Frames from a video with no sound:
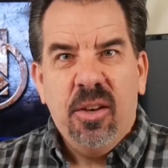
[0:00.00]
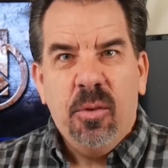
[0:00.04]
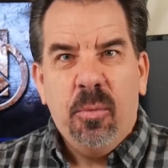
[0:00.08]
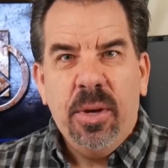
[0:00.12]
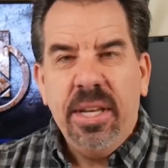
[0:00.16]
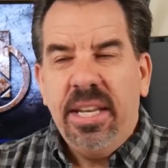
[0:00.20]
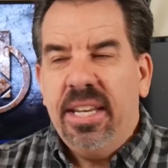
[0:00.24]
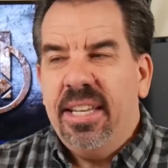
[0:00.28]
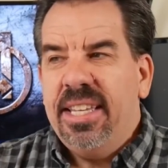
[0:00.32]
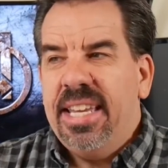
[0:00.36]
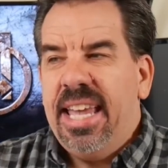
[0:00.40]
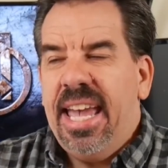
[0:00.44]

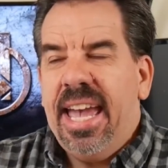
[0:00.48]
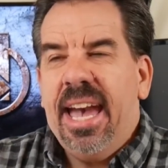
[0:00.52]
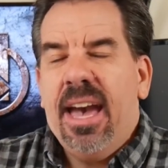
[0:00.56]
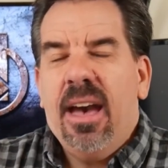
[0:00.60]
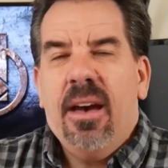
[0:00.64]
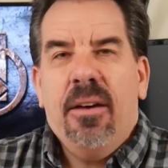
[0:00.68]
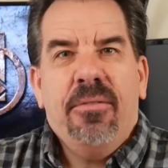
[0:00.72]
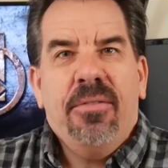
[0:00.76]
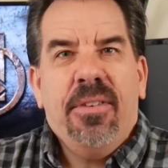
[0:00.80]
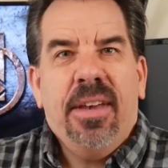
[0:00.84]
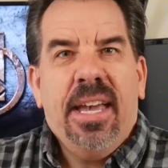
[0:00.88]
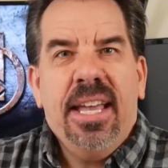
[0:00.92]
We didn't
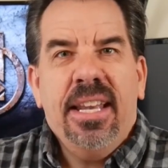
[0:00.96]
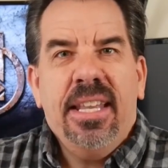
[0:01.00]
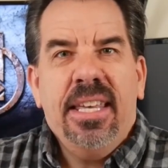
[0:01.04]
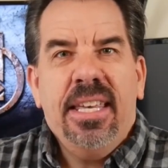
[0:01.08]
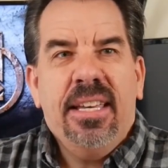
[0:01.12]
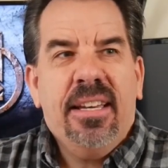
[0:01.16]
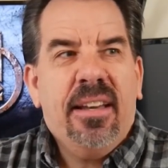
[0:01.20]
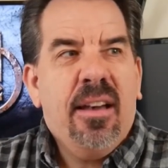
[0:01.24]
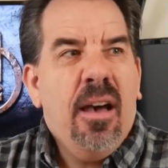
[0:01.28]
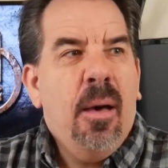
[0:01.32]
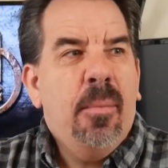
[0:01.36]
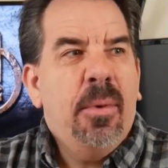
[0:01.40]
have
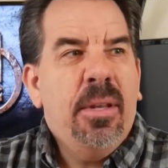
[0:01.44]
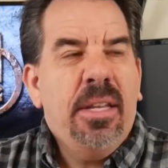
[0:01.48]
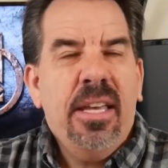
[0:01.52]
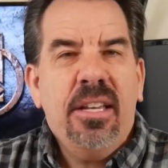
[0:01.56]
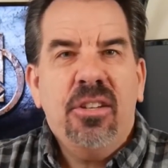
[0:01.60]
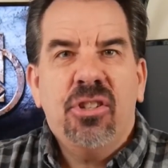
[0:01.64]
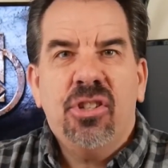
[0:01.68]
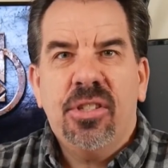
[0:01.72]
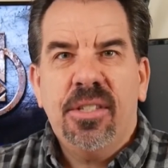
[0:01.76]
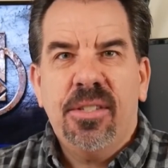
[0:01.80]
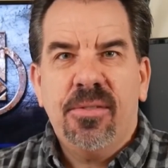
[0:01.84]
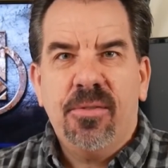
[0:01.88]
any
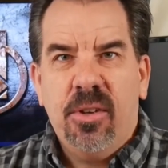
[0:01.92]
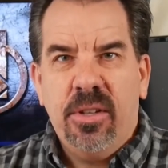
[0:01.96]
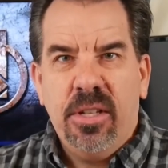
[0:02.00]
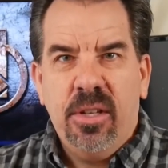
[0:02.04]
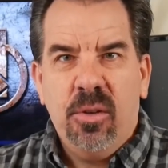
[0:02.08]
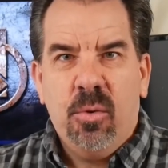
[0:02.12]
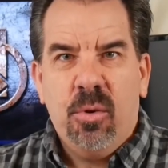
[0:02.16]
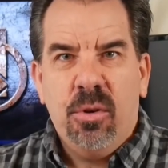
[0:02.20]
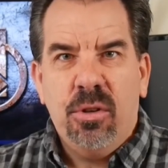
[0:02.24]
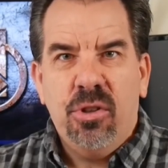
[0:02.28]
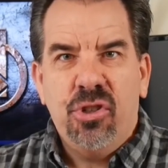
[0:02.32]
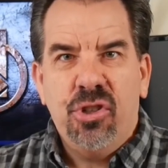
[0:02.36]
accommodations for
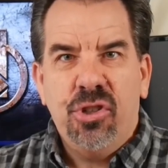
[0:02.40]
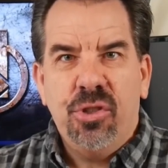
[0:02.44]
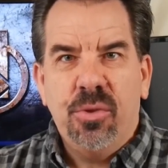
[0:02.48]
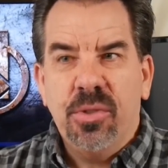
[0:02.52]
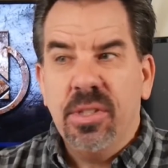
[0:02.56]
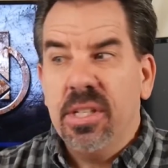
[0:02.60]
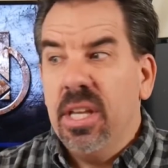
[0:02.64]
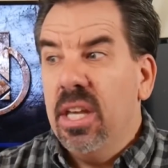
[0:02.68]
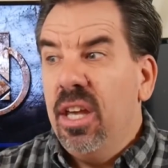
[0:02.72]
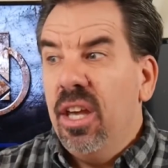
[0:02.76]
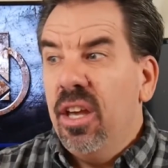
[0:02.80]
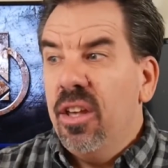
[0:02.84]
any orange
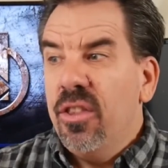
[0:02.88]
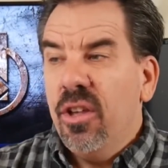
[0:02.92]
juice.